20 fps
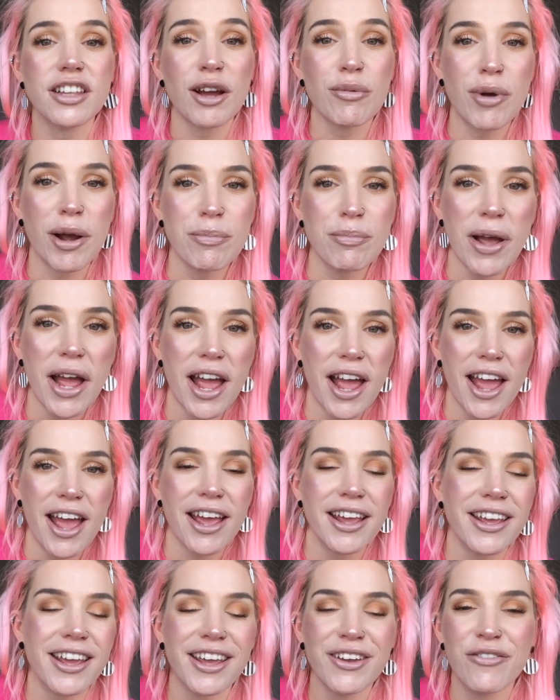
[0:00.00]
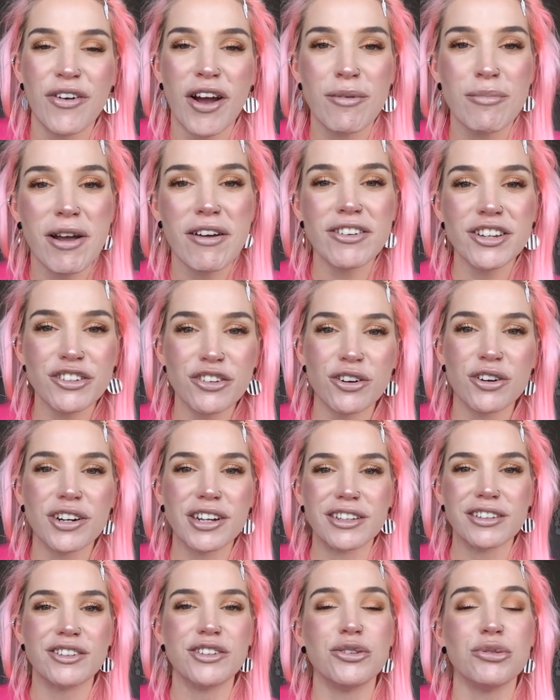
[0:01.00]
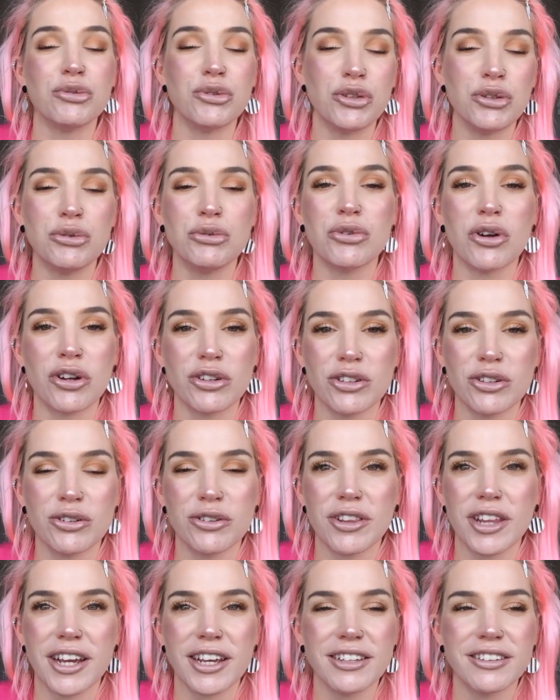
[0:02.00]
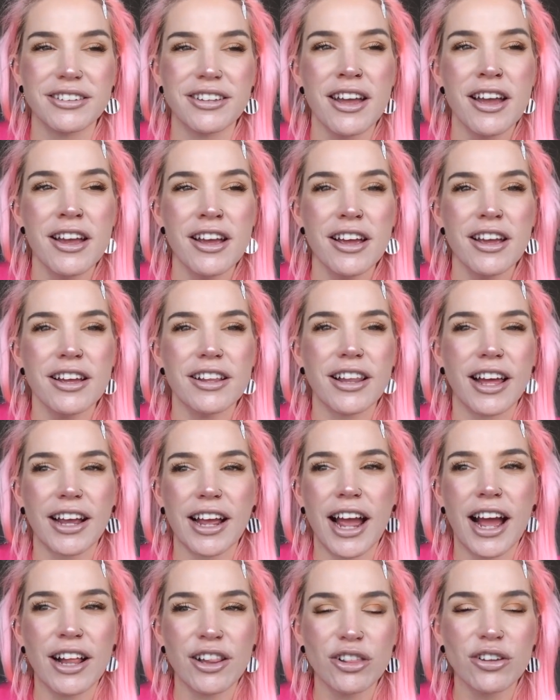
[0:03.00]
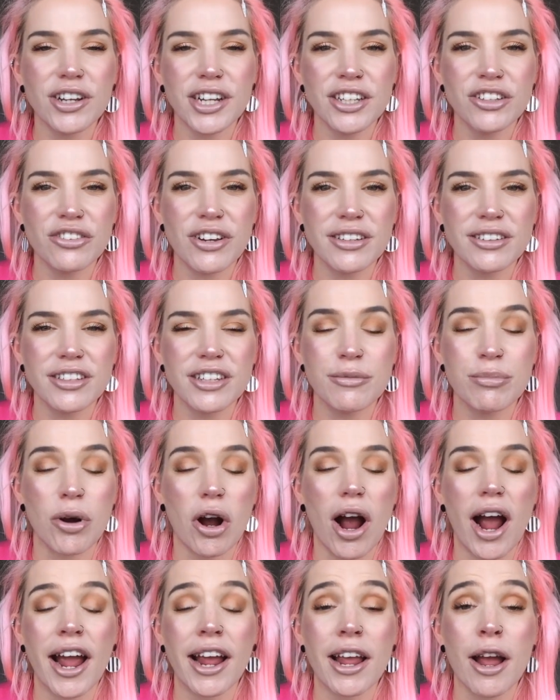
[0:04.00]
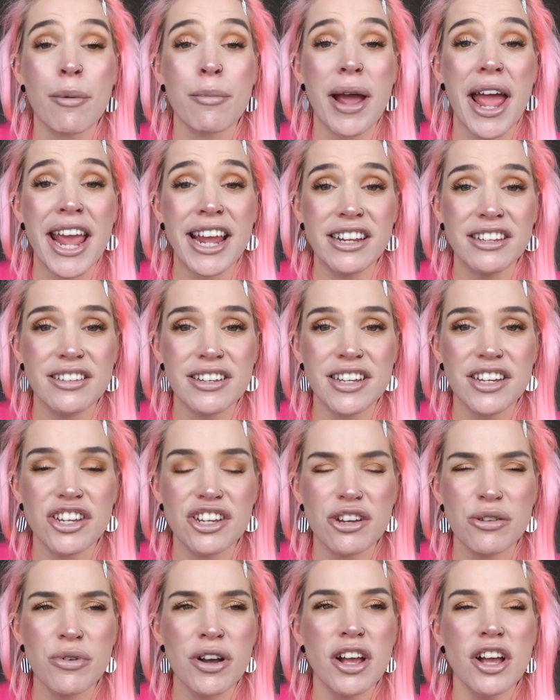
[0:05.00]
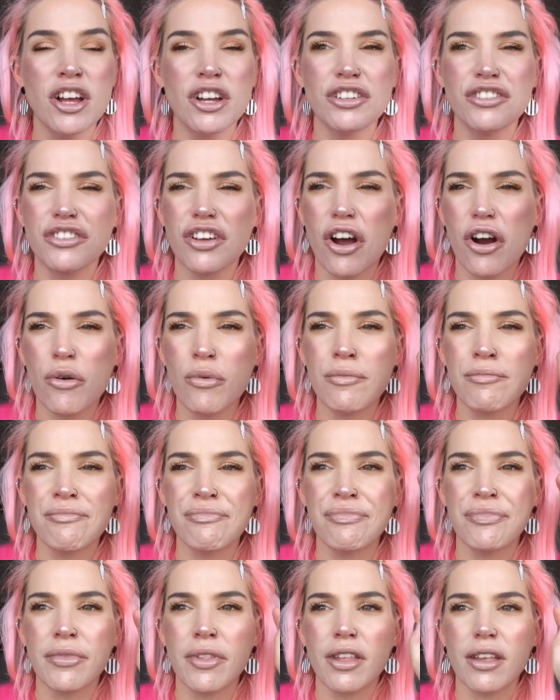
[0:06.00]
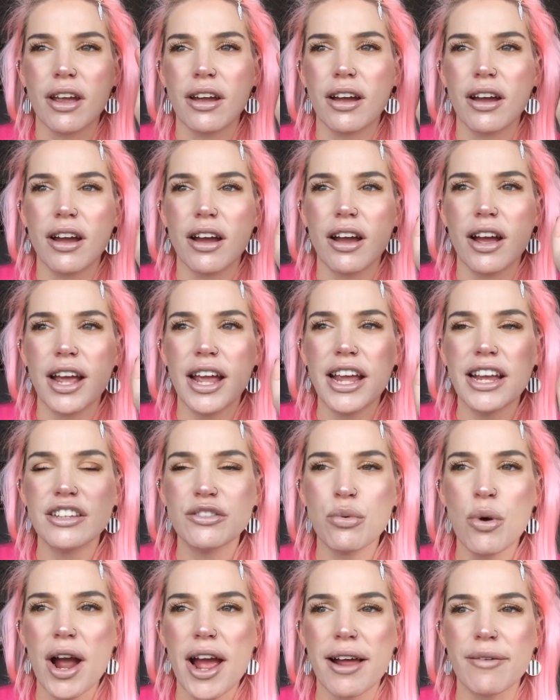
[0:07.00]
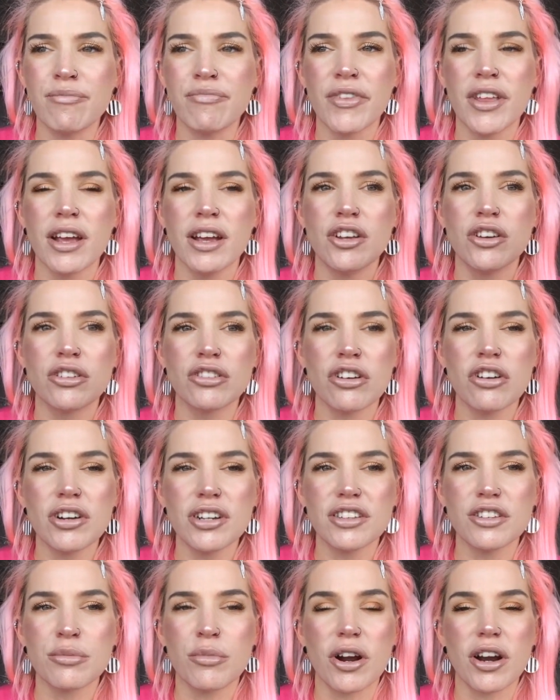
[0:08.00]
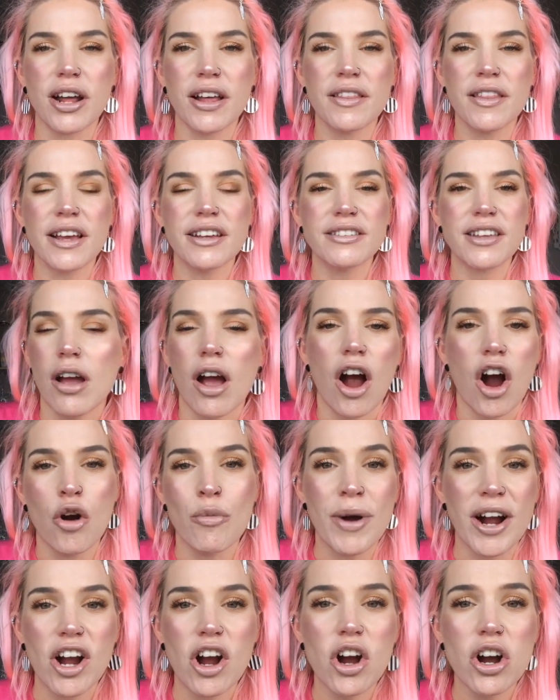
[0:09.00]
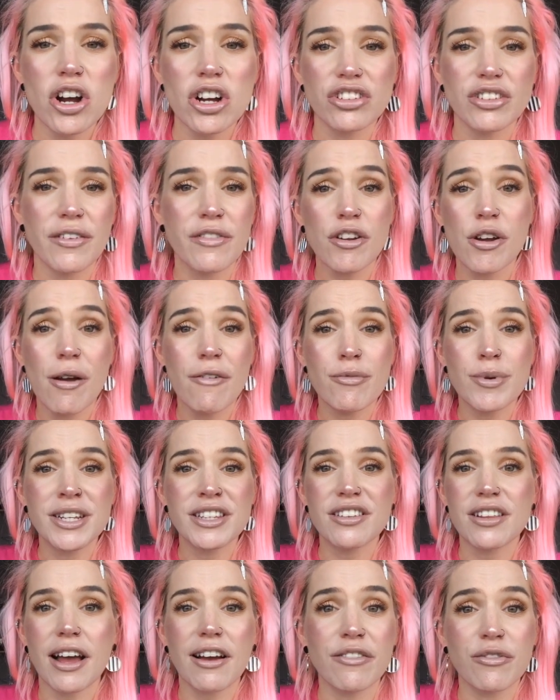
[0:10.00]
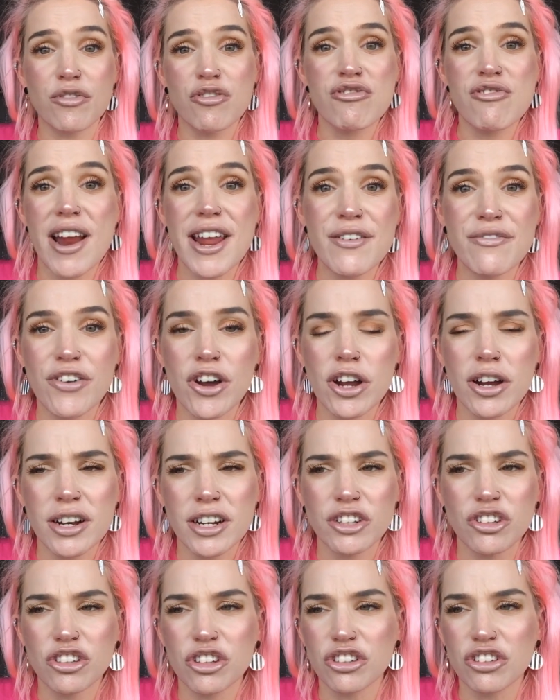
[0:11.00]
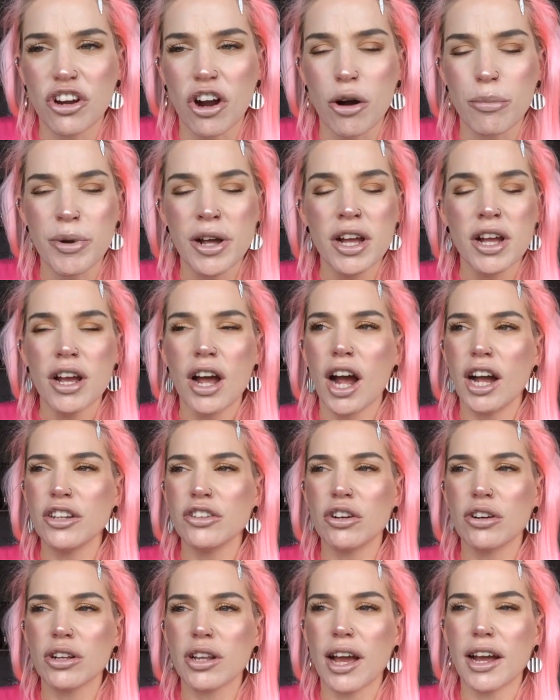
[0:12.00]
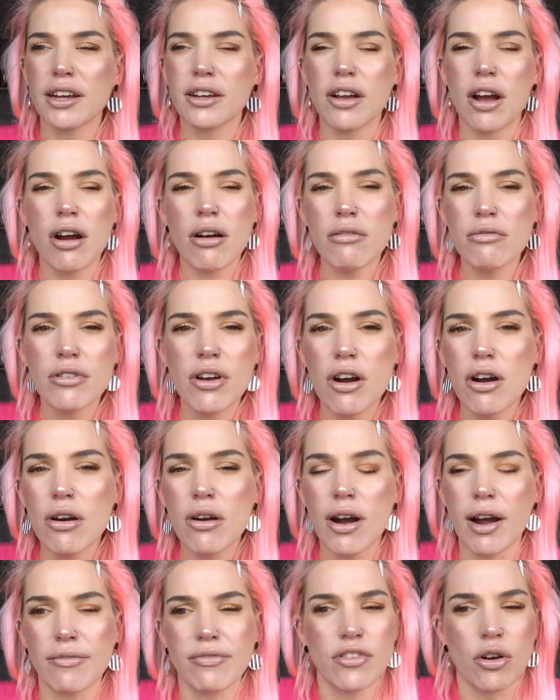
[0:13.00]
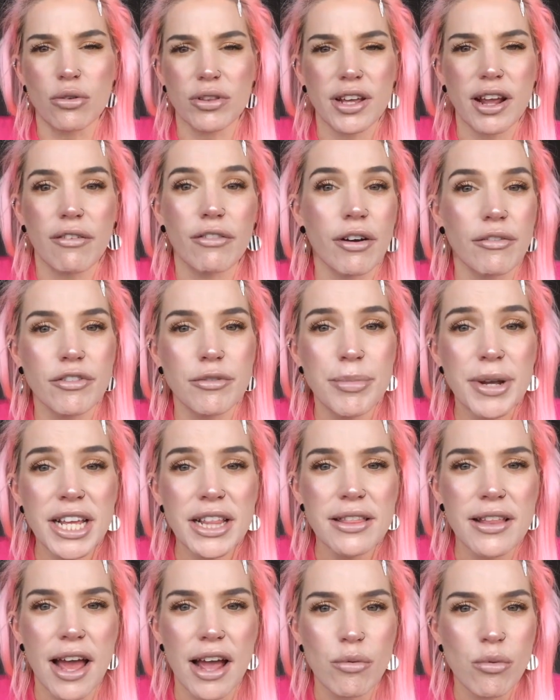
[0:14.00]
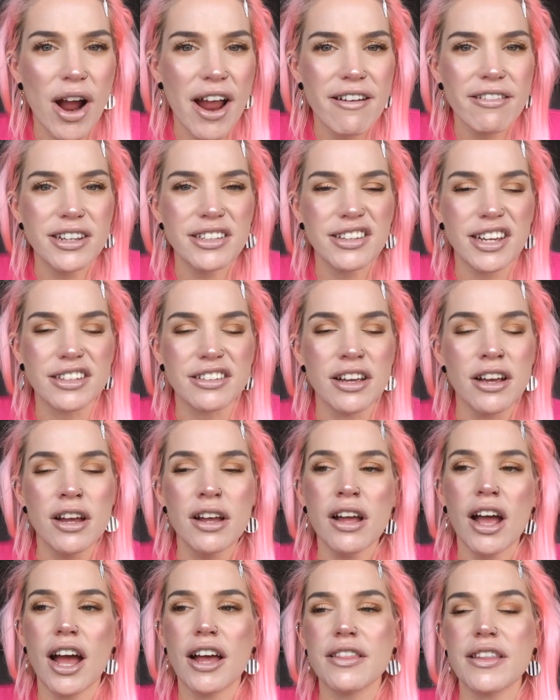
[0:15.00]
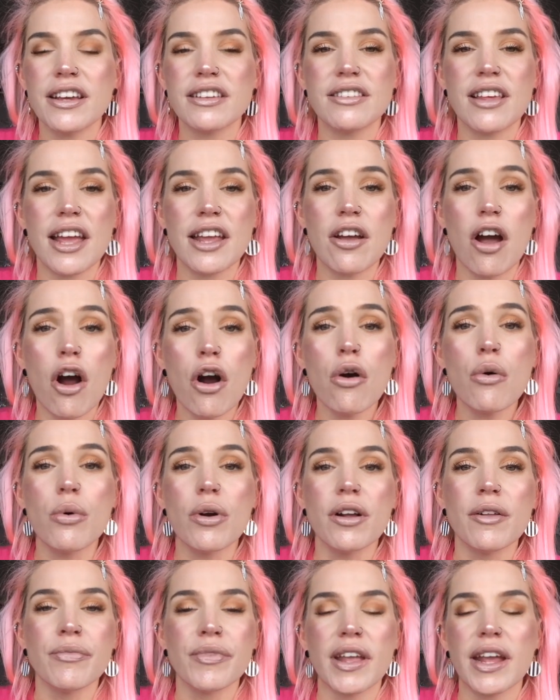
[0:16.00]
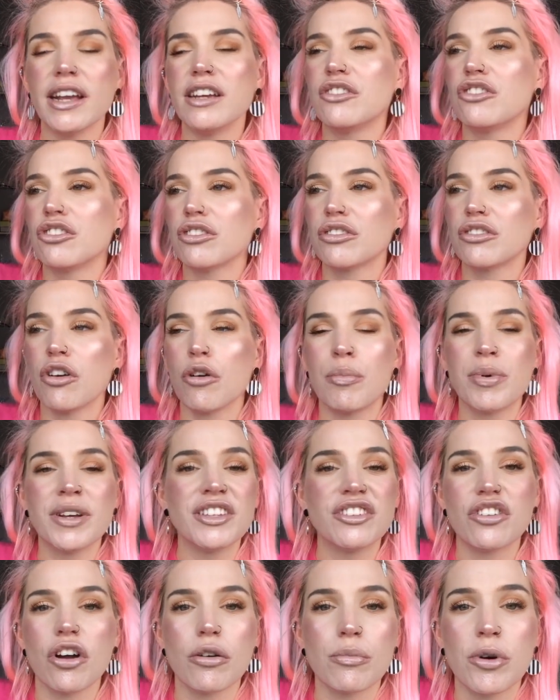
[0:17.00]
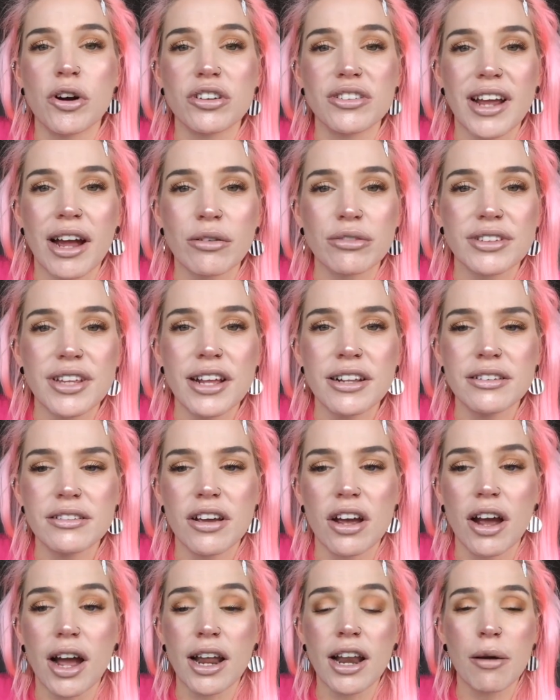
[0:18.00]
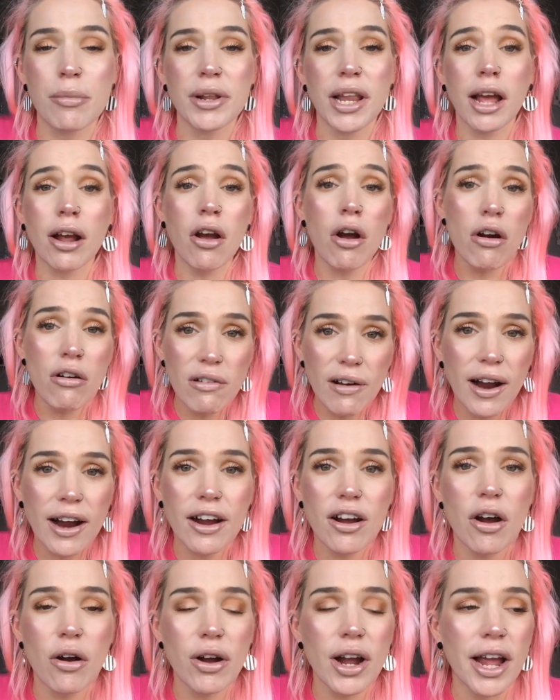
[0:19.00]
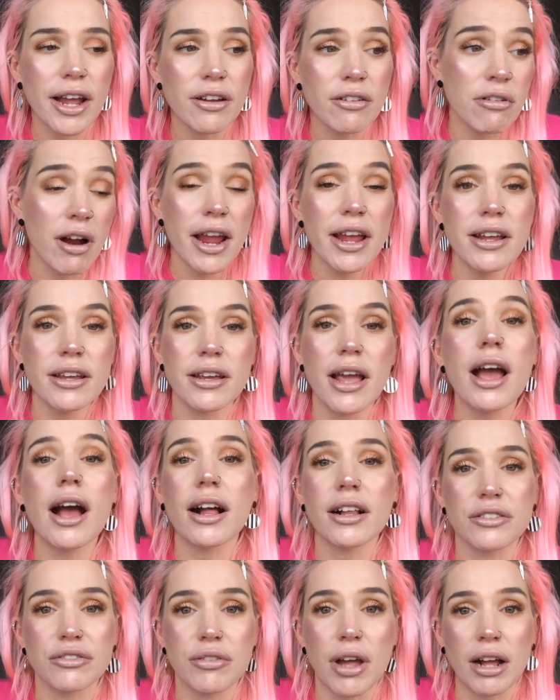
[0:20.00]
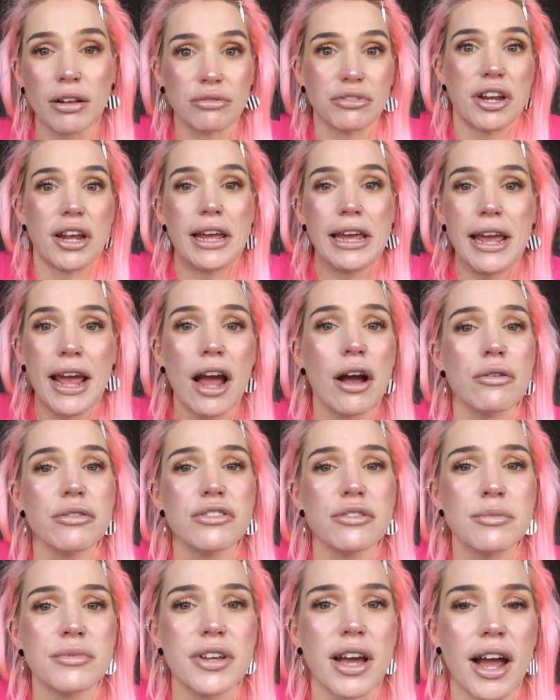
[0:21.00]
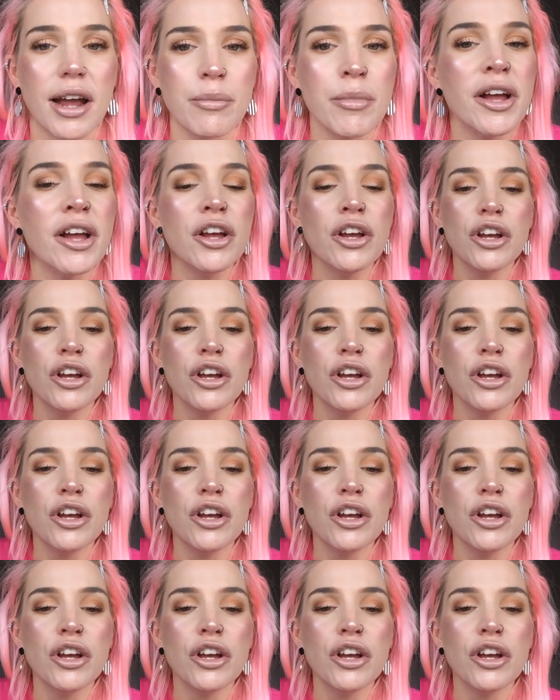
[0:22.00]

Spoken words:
is like my pet hate. If I'm ever talking to you, do not do this. Like, I'll look interested, but I am hating you. So it's when you're talking to someone and they say, oh my gosh, have you ever been to that great furniture shop? And you're like, oh no, I don't think I've ever been there. Where is it? And they say, oh, it's just up in Stockport Town Centre. And I'll be like, all right, okay, great. Yeah, I'll check it out sometime.